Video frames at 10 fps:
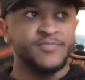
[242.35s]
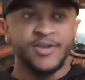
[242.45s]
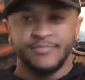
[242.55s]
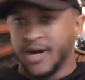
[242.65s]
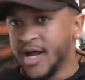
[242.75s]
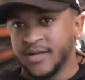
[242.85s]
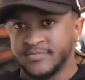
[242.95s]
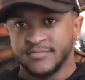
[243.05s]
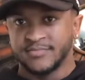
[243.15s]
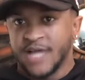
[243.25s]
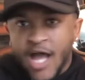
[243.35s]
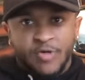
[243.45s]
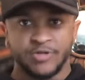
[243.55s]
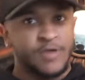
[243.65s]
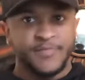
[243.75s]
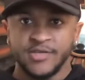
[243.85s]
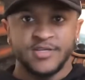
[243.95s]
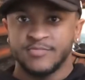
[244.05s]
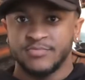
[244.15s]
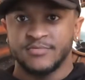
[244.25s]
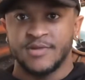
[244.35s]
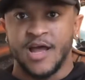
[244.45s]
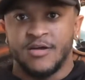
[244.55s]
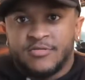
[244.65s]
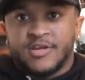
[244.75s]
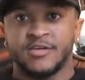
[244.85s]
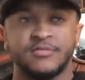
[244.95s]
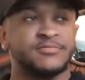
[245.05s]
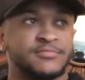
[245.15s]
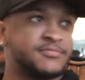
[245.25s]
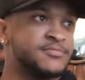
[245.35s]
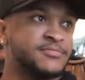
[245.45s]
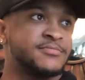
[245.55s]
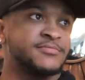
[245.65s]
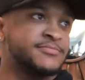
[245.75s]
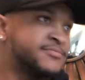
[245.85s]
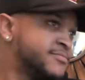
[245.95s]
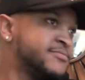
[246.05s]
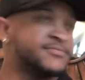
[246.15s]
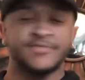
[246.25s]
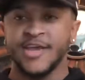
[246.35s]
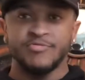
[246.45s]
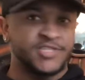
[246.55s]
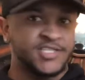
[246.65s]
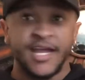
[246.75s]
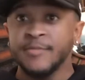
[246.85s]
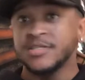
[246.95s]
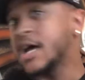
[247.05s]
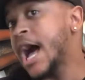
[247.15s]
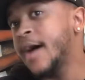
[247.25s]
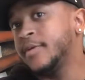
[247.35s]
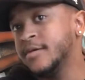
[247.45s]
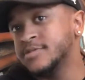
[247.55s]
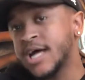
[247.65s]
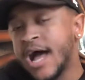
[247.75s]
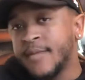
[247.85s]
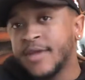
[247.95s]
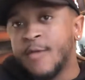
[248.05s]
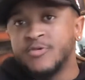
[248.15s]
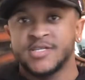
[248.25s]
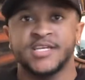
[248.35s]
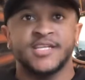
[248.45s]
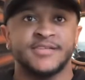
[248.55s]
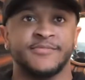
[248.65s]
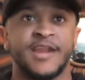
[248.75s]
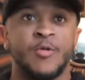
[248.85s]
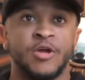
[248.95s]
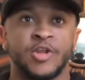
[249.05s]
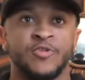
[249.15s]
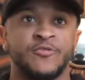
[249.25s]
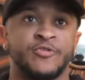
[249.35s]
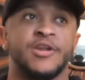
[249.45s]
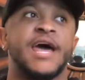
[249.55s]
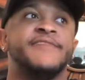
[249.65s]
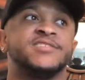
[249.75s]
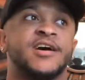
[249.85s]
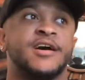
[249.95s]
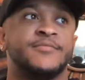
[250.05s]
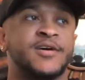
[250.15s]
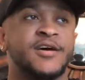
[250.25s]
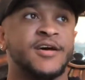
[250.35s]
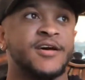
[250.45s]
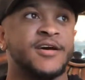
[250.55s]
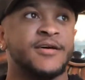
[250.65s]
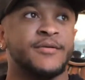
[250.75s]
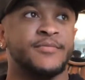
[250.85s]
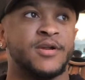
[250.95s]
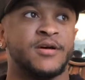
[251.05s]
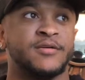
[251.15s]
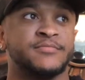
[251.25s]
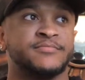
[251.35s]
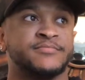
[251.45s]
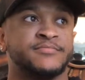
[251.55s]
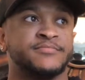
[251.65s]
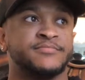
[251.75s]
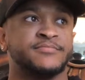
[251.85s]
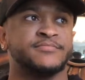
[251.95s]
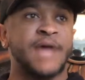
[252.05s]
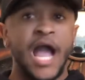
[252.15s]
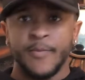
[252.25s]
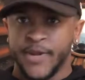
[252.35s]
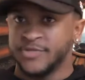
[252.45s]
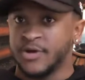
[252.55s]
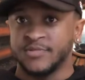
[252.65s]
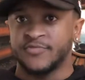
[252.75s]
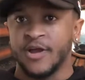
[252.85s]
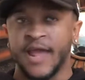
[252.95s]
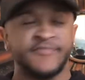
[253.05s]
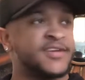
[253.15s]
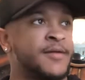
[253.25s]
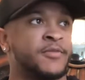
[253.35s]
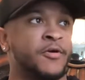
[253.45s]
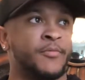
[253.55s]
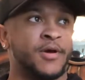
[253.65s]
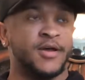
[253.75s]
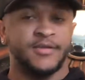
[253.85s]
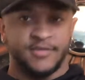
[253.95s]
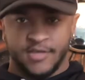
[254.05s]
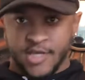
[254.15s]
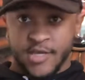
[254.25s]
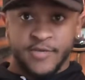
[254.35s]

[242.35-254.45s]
But I don't know, music, I don't know. It was a hobby. It was a hobby. I wouldn't say it's something I wanted to do for a lifetime. But I could play drums for a lifetime though, but yeah.